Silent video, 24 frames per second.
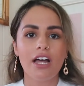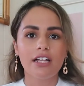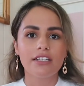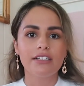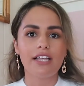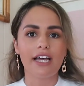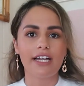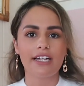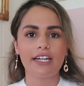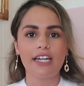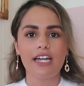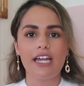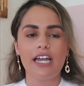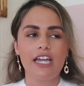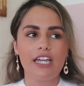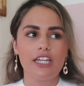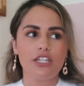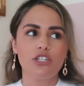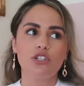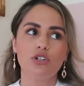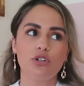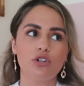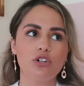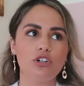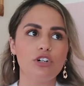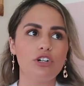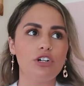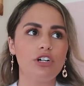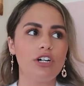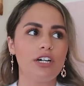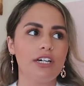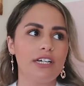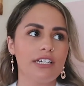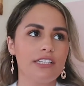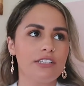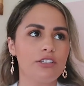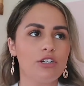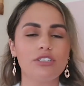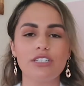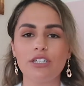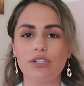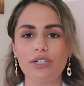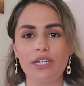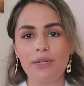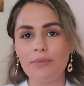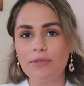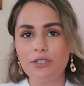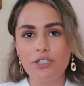Like, those
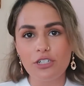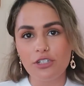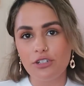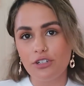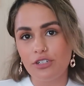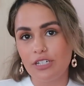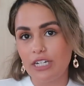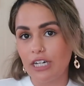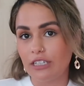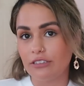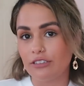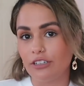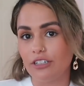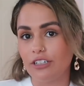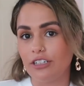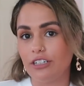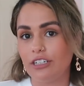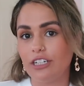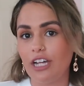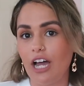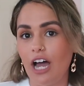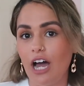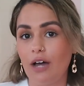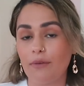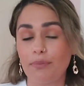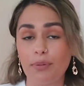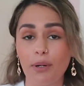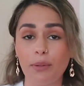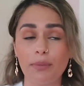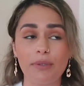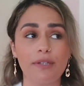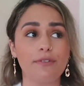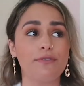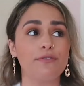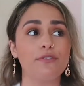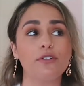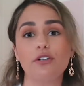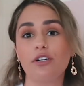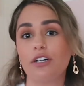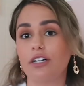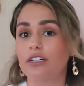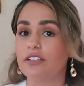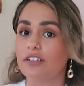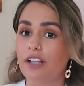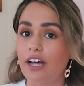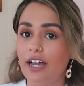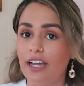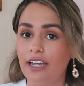images you downloaded are probably for a
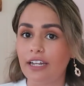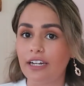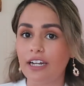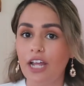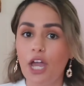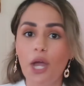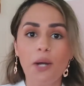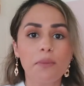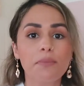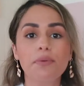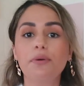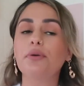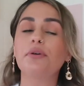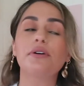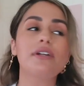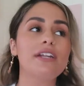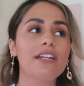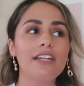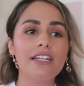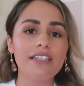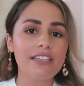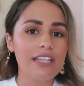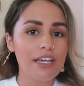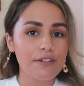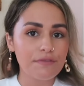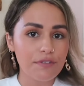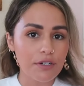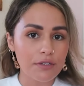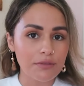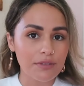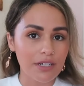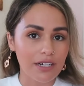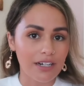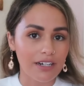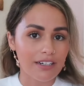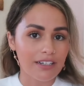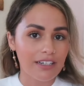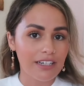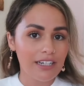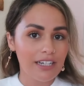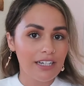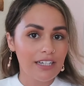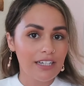client. Put it in their folder.